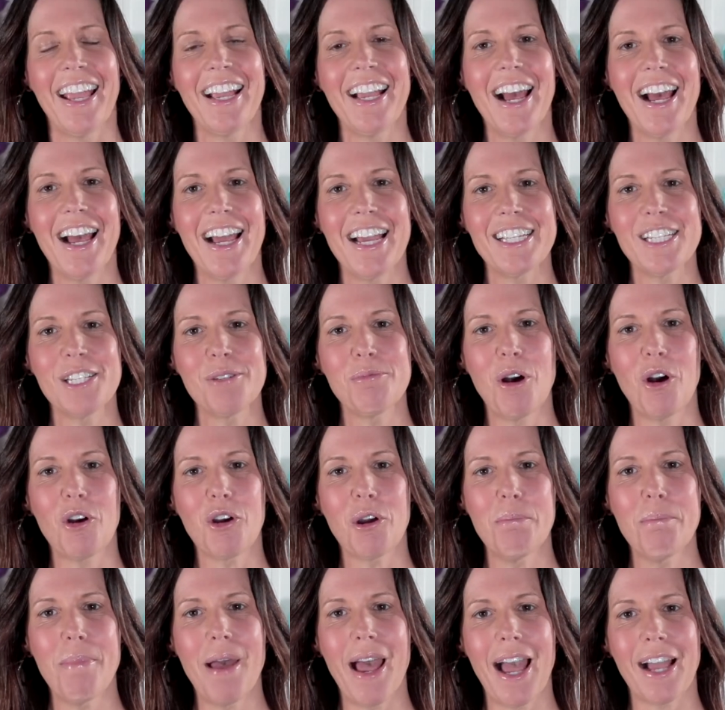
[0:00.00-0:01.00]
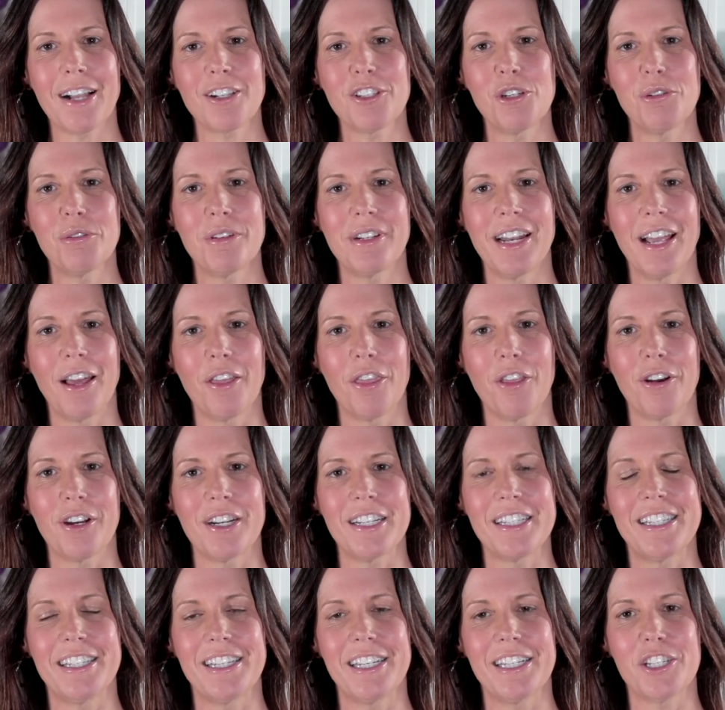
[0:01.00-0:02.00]
guys, welcome back to another
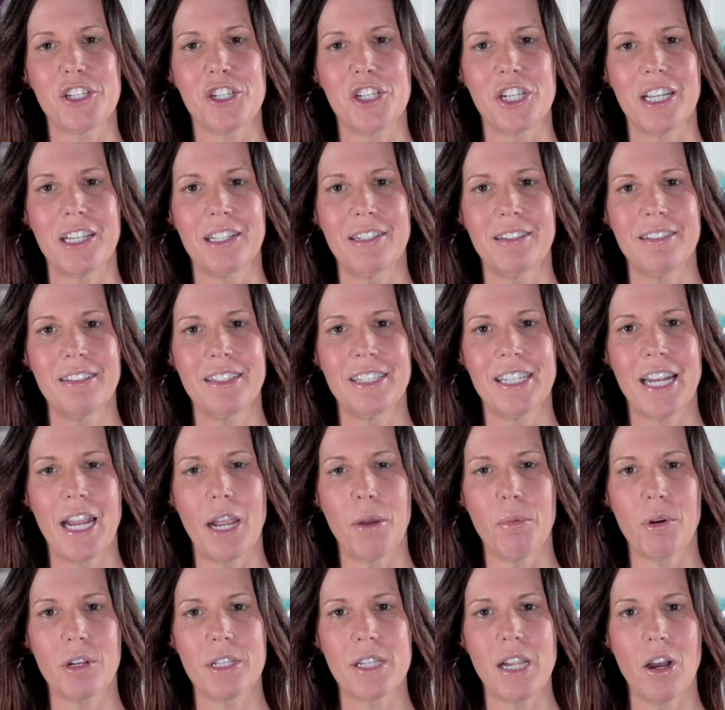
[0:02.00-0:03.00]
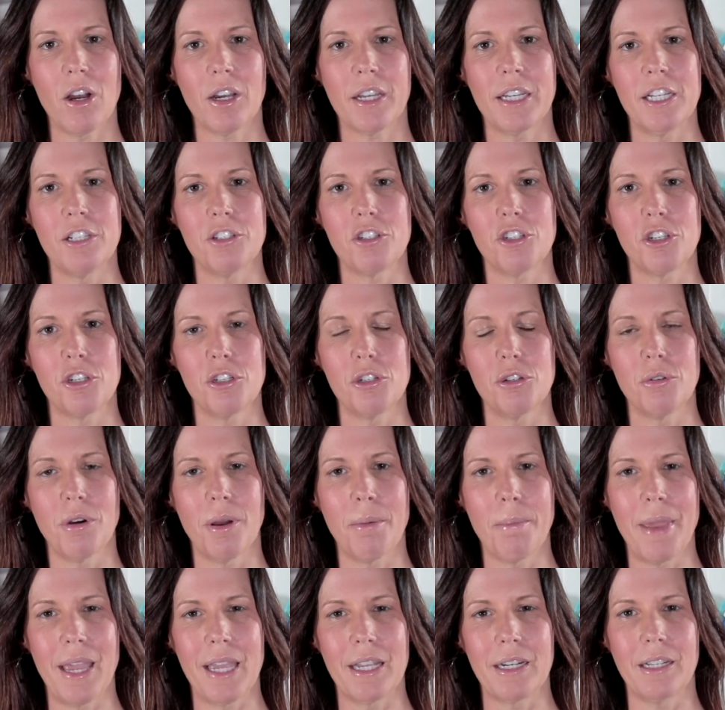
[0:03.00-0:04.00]
edition. Today we're talking to
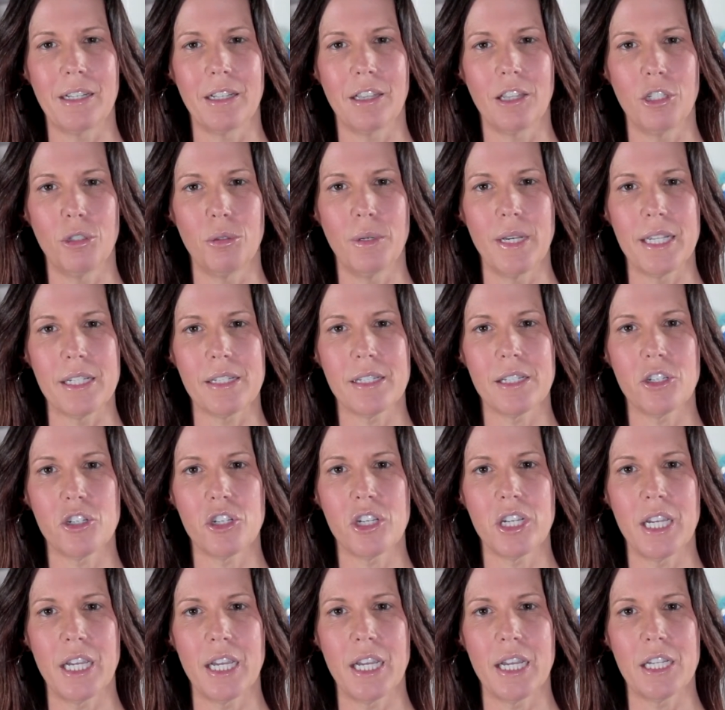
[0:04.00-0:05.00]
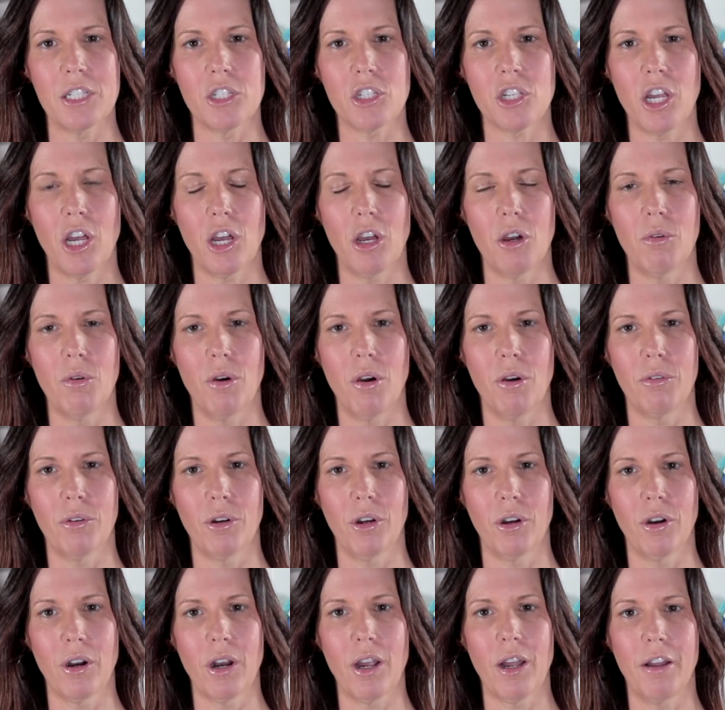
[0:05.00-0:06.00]
Amanda Lewis. She is
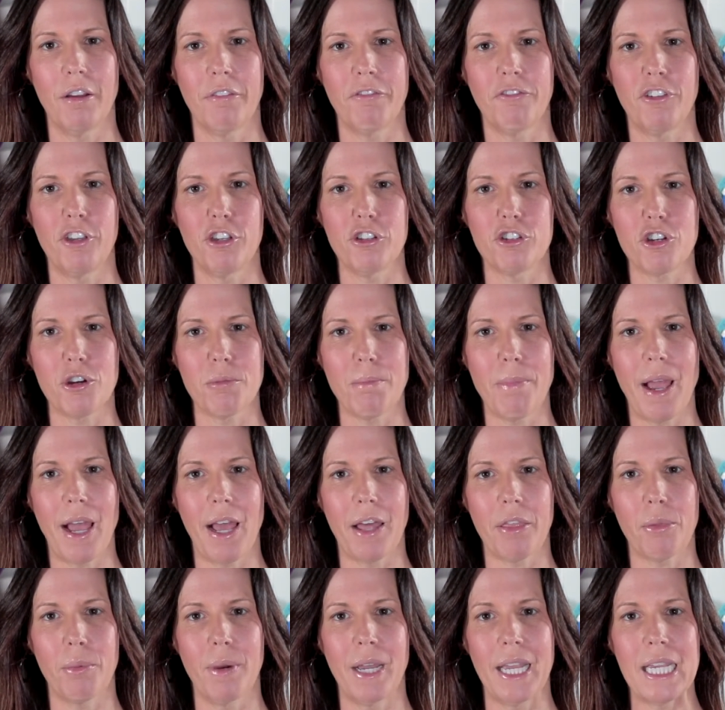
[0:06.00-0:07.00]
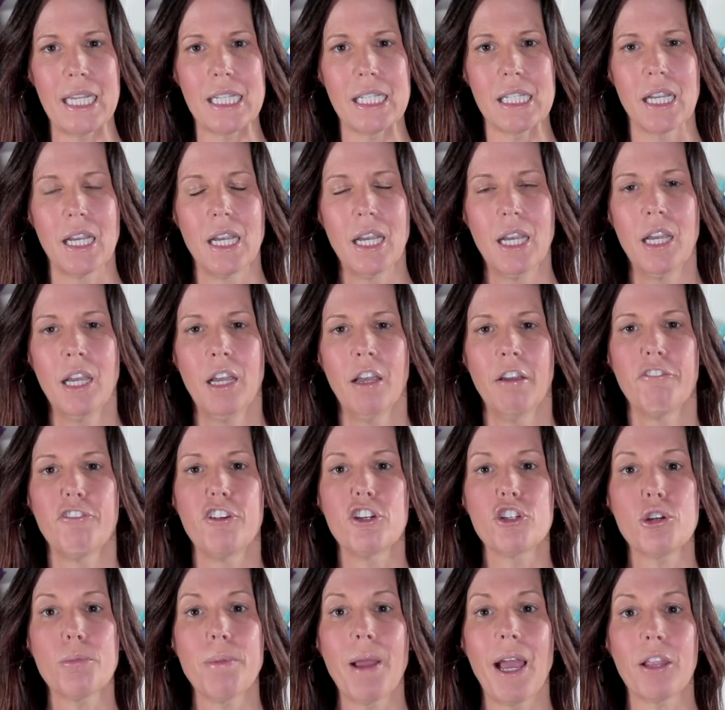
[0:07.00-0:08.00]
co-owner of Future Pathways.
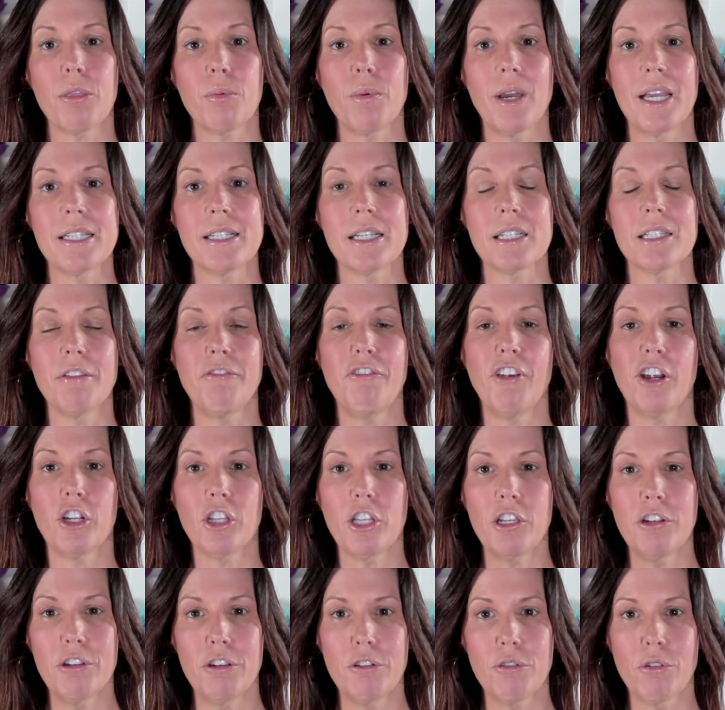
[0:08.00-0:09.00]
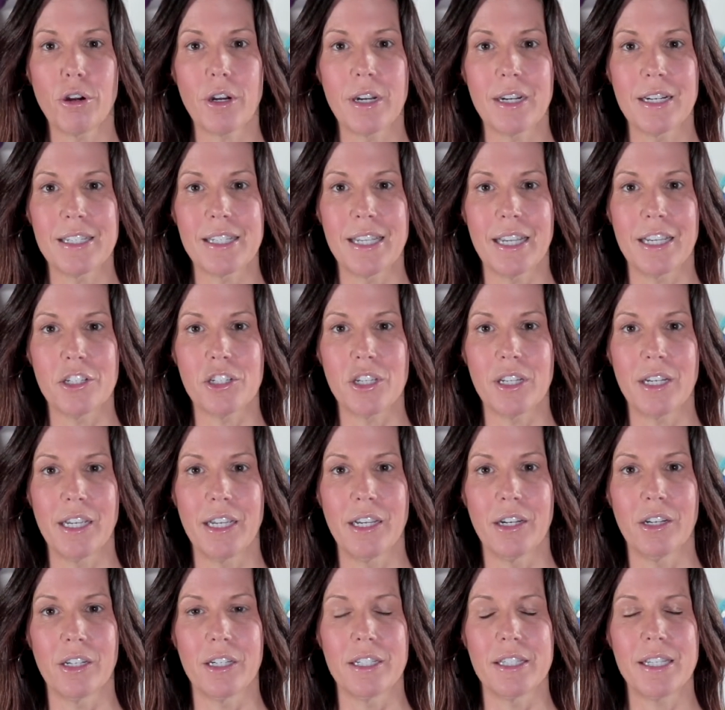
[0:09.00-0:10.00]
Future Pathways is a fairly new organization
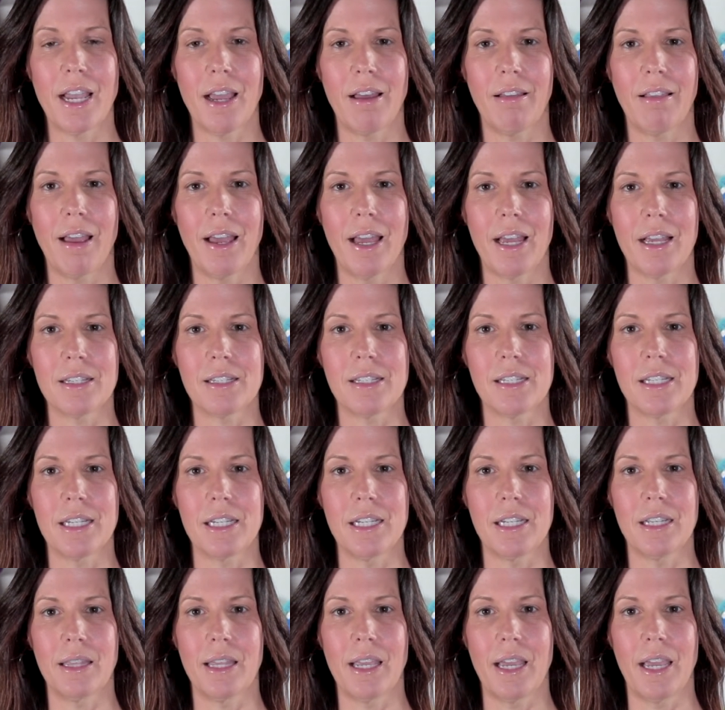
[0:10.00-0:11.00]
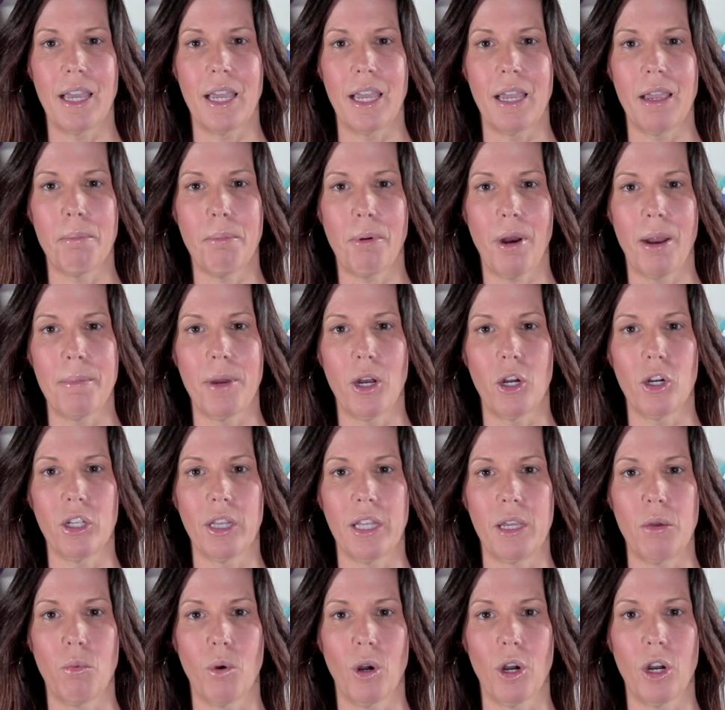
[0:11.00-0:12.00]
here in Tallahassee. They
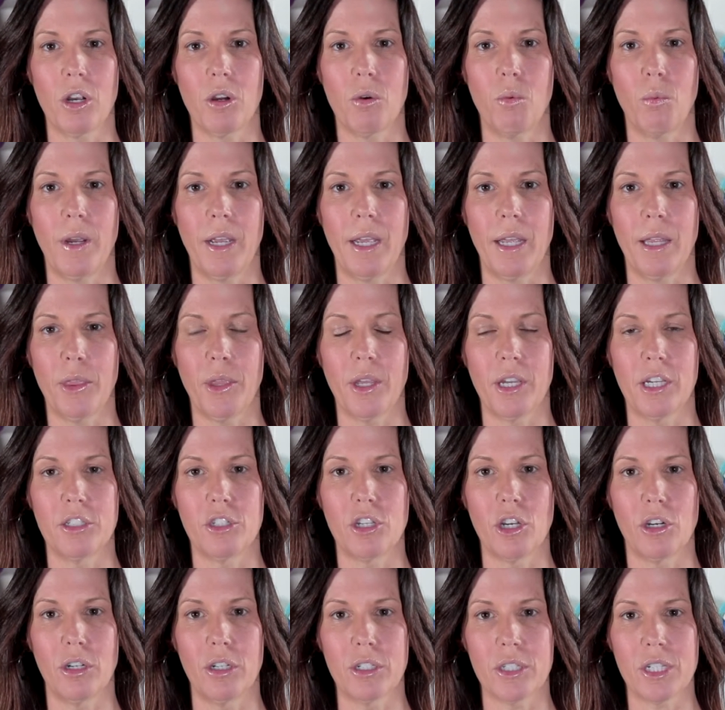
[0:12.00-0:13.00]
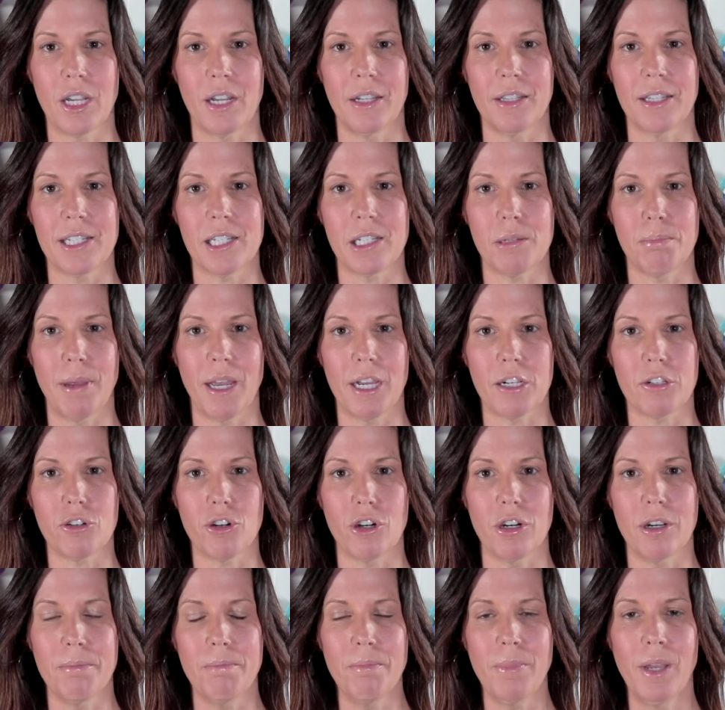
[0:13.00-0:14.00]
primarily work with adults on the
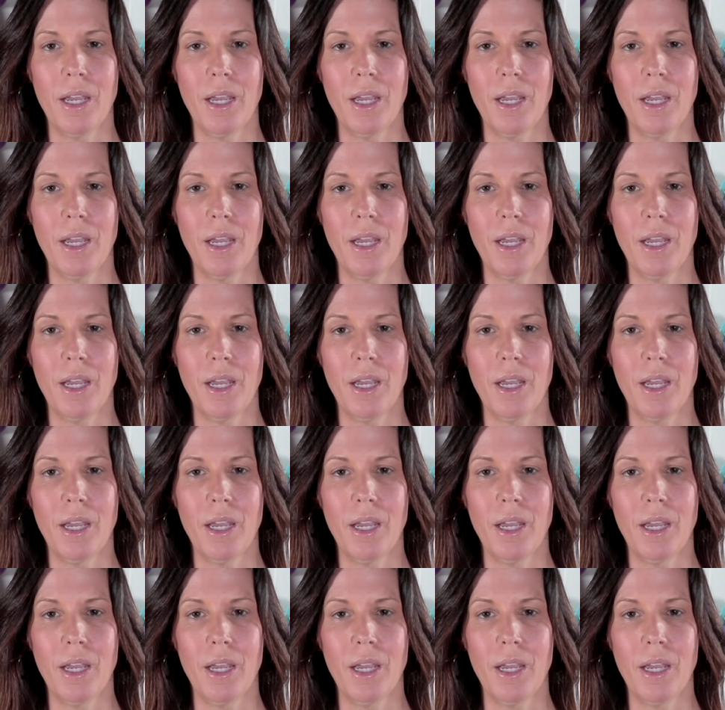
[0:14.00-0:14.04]
spectrum,